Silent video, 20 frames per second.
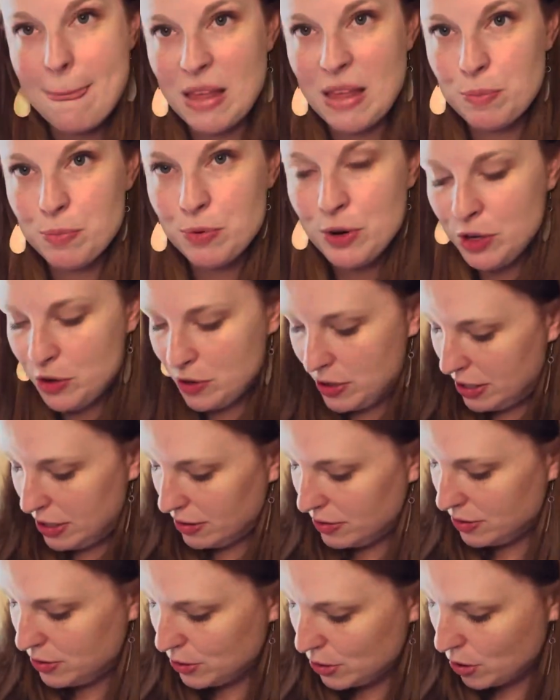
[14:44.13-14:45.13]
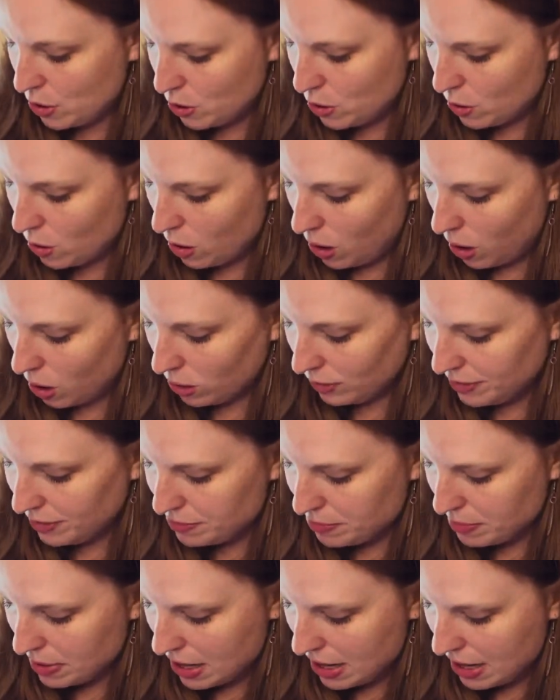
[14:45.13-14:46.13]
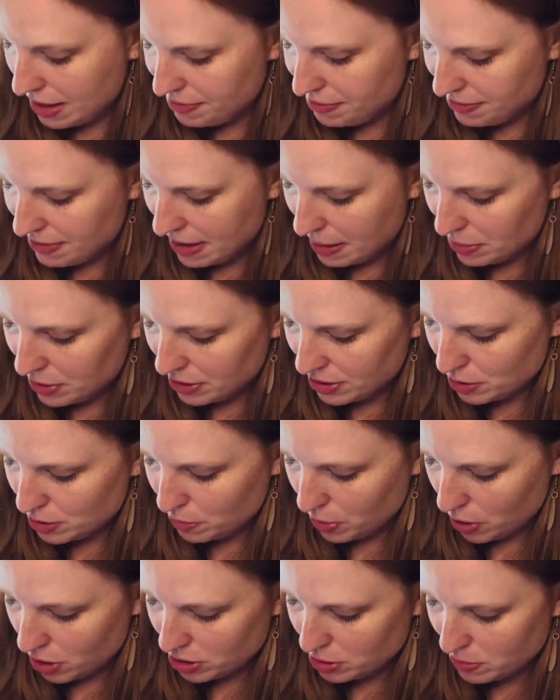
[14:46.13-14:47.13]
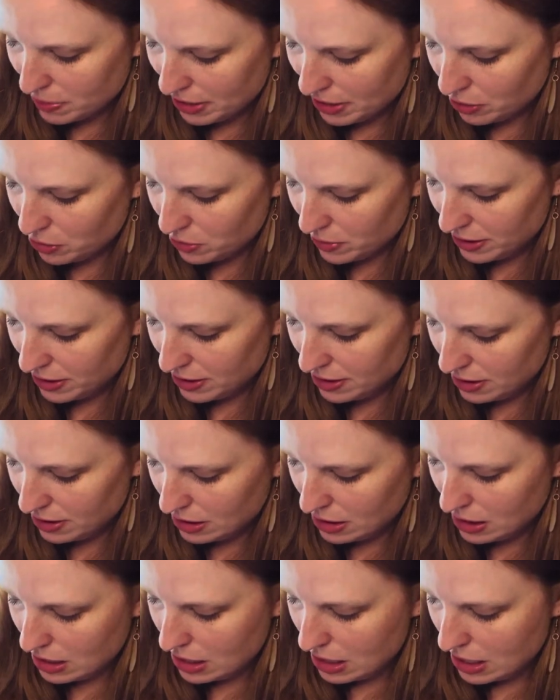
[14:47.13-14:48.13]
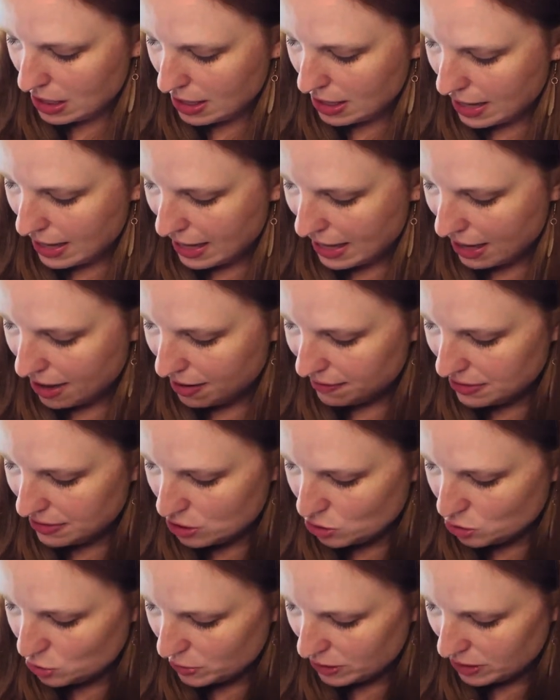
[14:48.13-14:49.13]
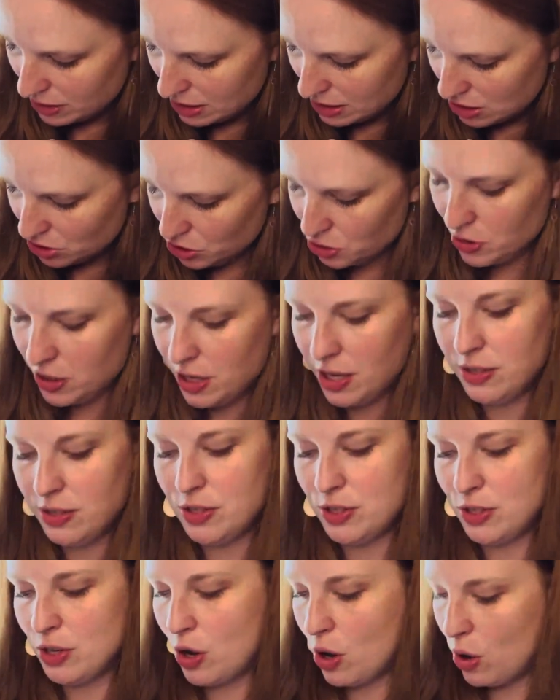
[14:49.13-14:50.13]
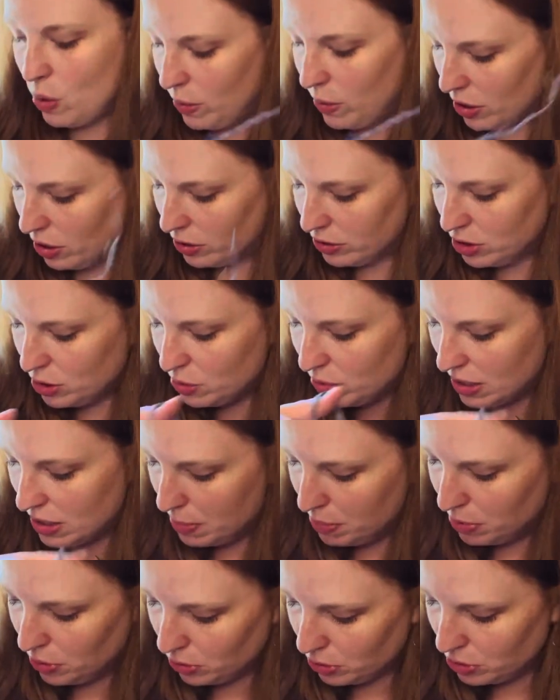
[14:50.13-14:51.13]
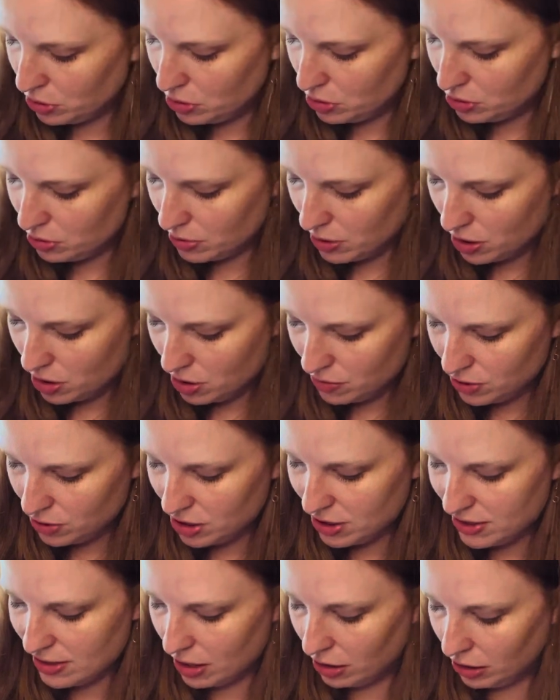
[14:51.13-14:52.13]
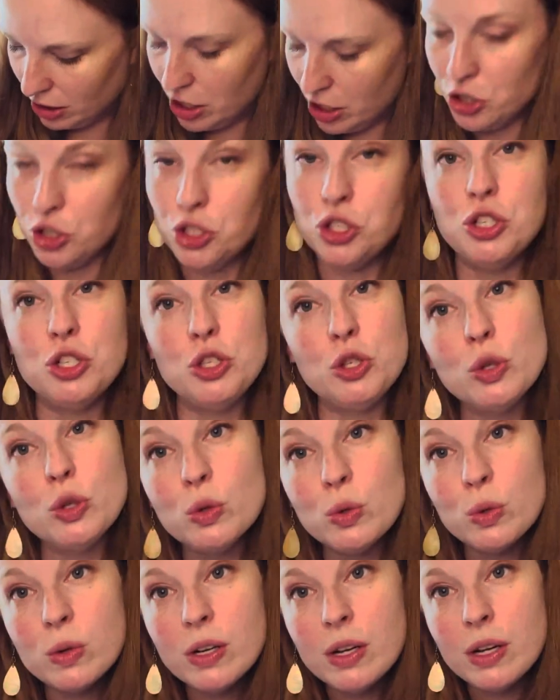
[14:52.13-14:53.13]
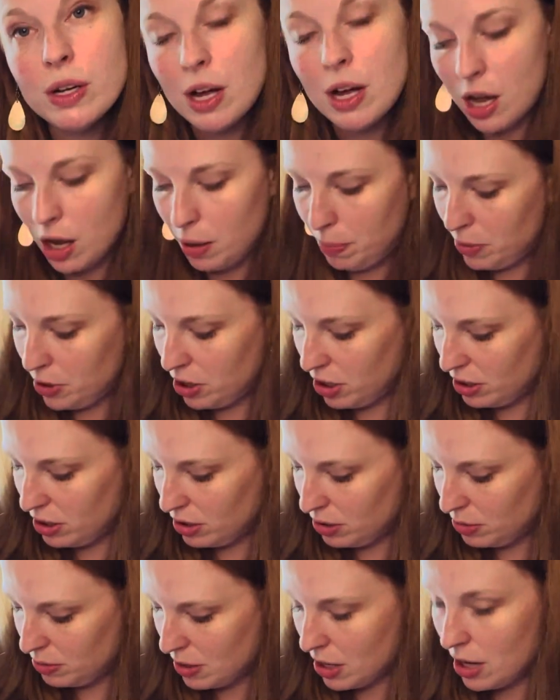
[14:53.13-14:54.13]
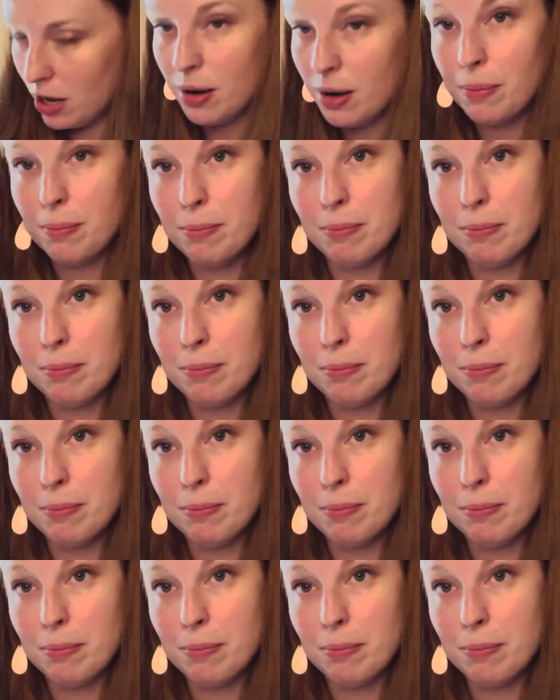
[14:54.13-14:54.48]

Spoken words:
pre-gridded. So all of my fabric is parked by grid. I have each one in each grid, so what I'll do when I pull a new thread over is I'll park the thread,